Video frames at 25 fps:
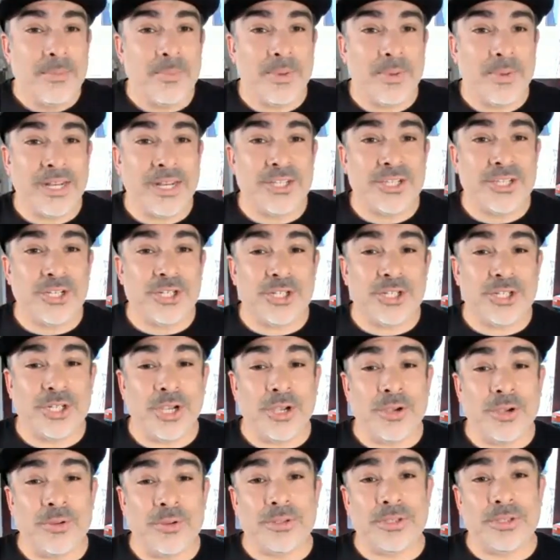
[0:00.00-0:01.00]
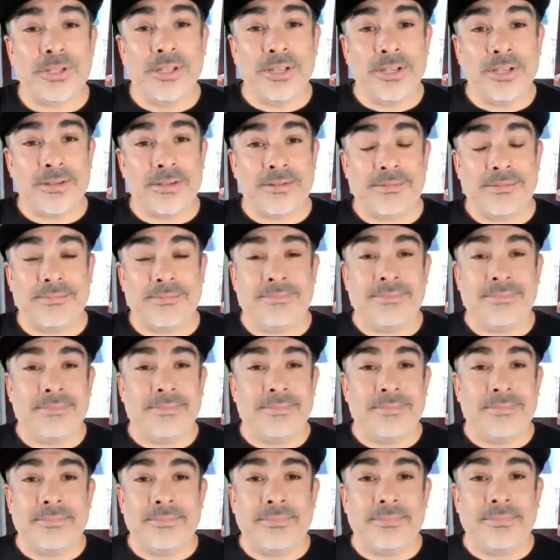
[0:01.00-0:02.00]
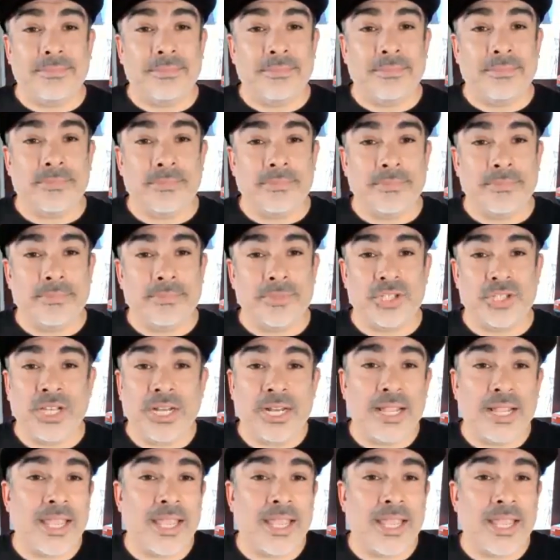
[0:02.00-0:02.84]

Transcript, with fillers: But it just shows, look, shit,